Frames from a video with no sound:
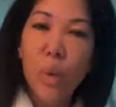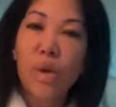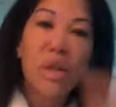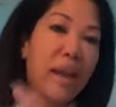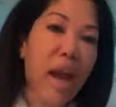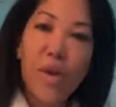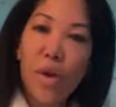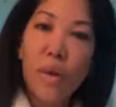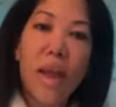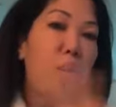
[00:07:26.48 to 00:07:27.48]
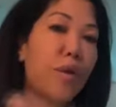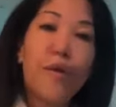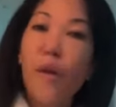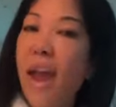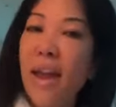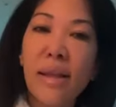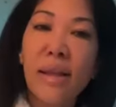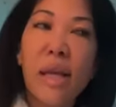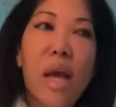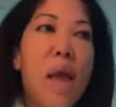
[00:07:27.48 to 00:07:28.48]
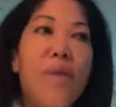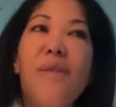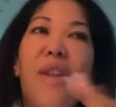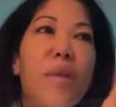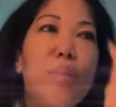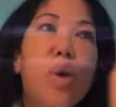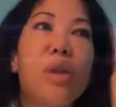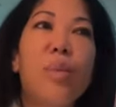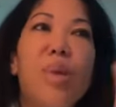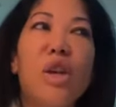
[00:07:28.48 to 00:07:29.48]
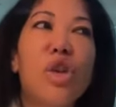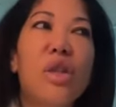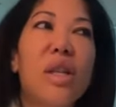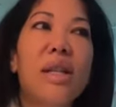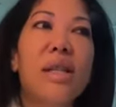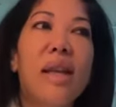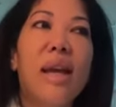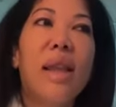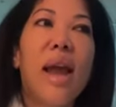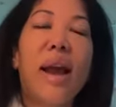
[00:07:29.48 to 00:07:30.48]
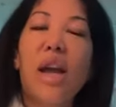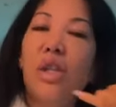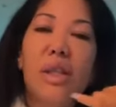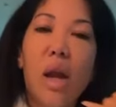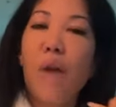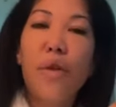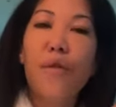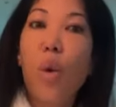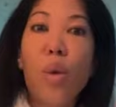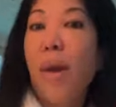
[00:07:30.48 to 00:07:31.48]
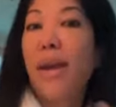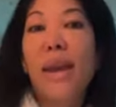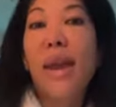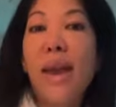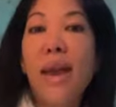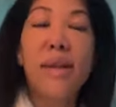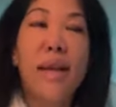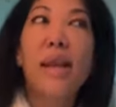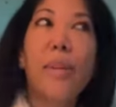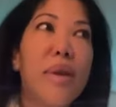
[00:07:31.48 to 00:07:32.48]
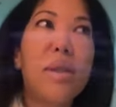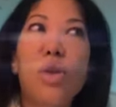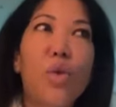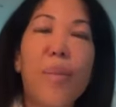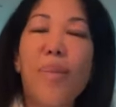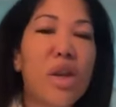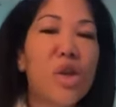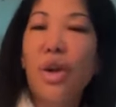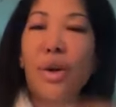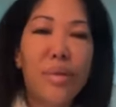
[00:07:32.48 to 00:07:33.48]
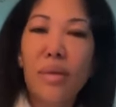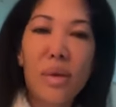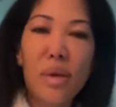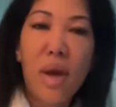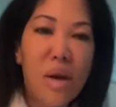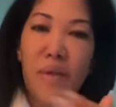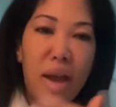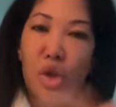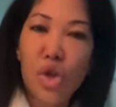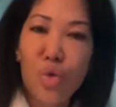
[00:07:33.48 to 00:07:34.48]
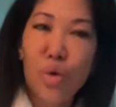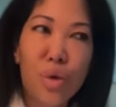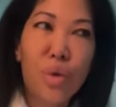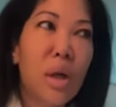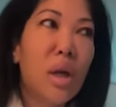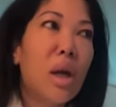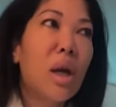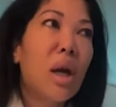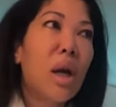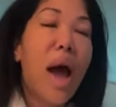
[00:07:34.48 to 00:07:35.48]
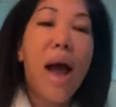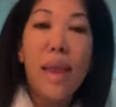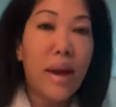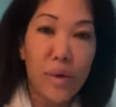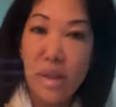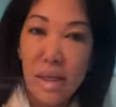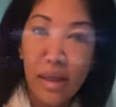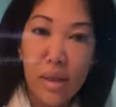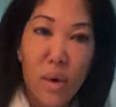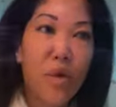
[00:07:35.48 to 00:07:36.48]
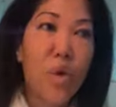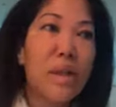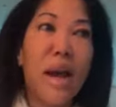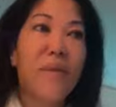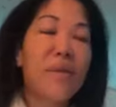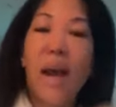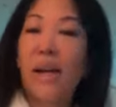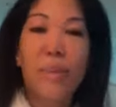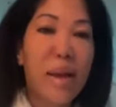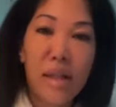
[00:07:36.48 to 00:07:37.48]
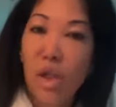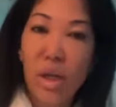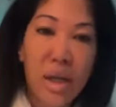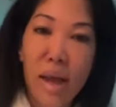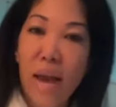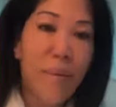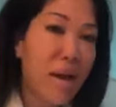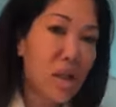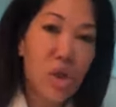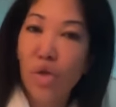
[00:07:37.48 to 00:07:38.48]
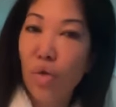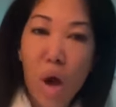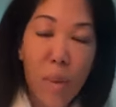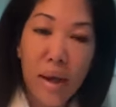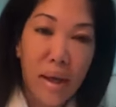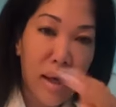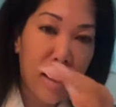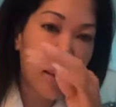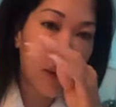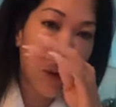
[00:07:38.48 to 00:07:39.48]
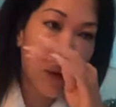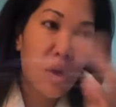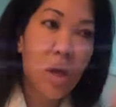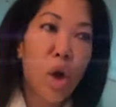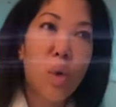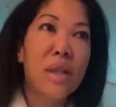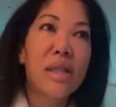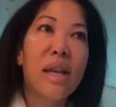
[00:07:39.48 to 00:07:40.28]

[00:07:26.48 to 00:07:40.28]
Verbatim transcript: like like we're together, like we're friends. They've even posted pictures and then said like, I just got off the phone with my kids. They sent me this great picture. None of that's true. I like receipts, so of course I have text messages, I have messages from all my kids, you know, you can go and